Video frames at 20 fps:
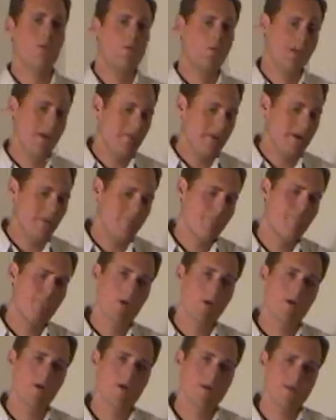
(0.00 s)
we'll be able to have
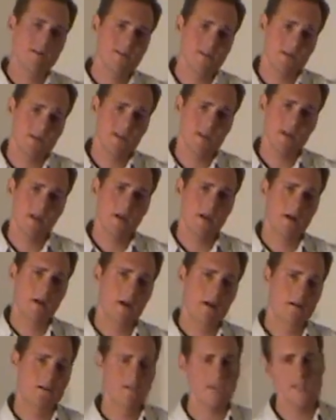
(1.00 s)
boat races in
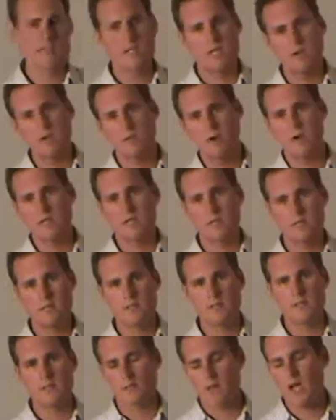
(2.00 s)
there, jet ski
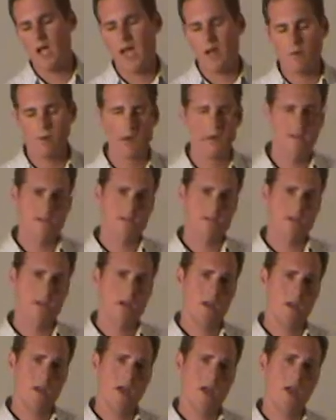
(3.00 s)
races, regatta races,
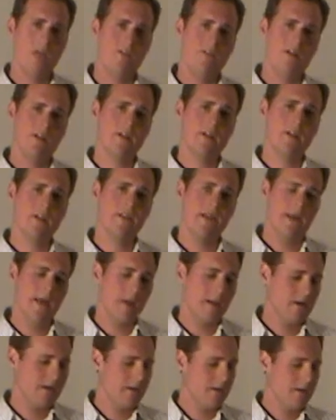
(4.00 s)
anything like
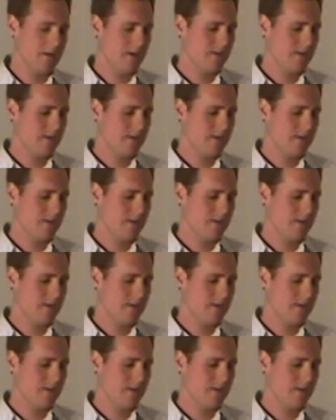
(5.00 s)
that.